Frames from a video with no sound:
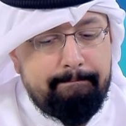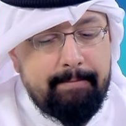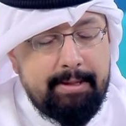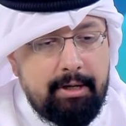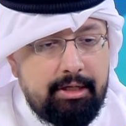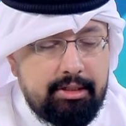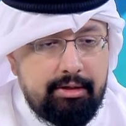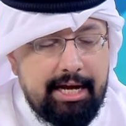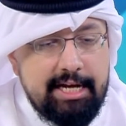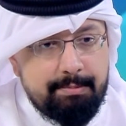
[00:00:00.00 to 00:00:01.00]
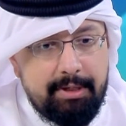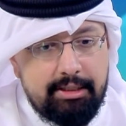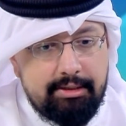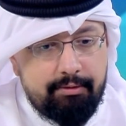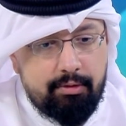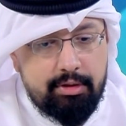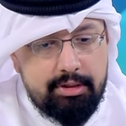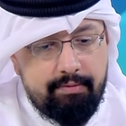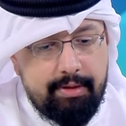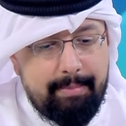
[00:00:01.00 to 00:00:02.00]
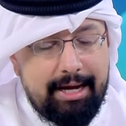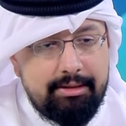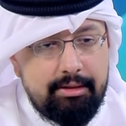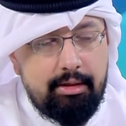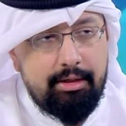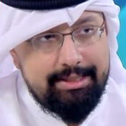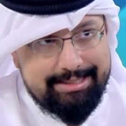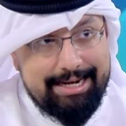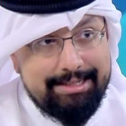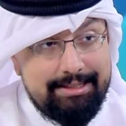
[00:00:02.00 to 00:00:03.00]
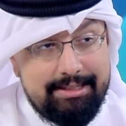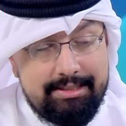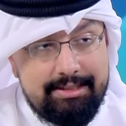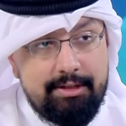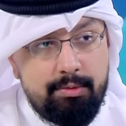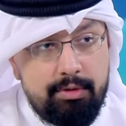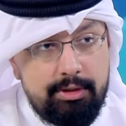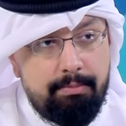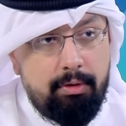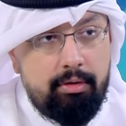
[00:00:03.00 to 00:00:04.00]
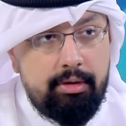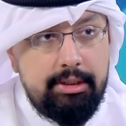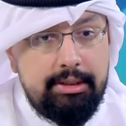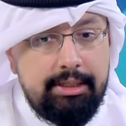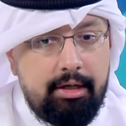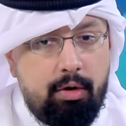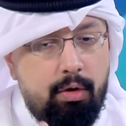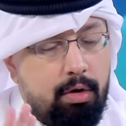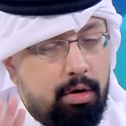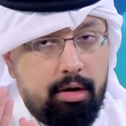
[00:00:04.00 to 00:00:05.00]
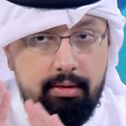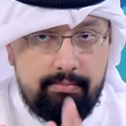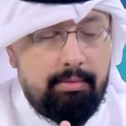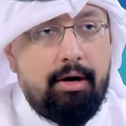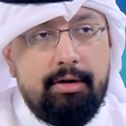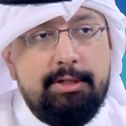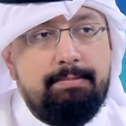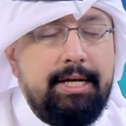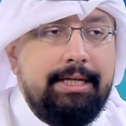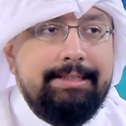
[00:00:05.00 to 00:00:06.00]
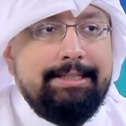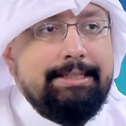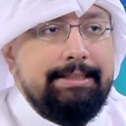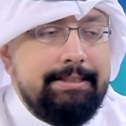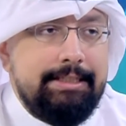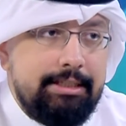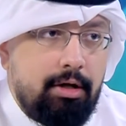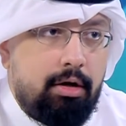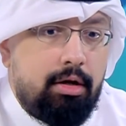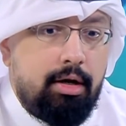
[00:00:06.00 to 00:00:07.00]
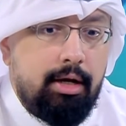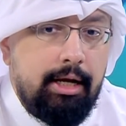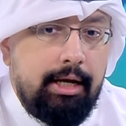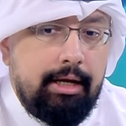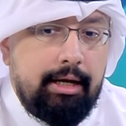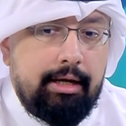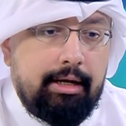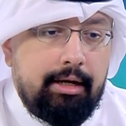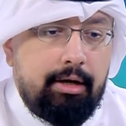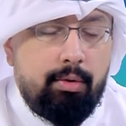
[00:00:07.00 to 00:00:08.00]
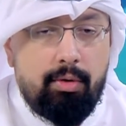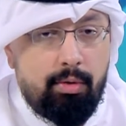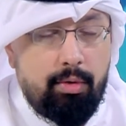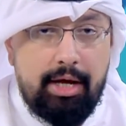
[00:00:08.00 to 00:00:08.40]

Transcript: military aspect, of course, of the battle, the tactics that were deployed, all are explained in the hall. In the hall, An